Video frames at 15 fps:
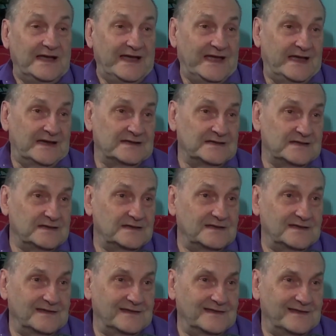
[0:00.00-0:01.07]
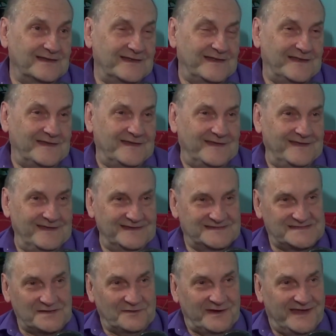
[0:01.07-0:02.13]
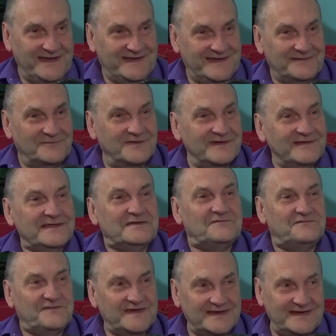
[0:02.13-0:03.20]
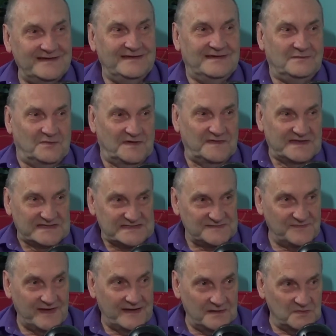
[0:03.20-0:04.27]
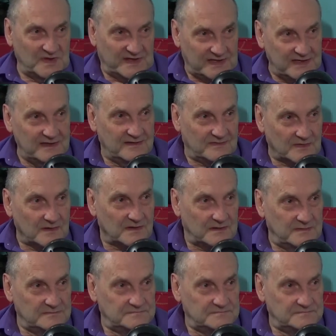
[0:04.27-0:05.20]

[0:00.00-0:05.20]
And so he didn't really fit in with his family either.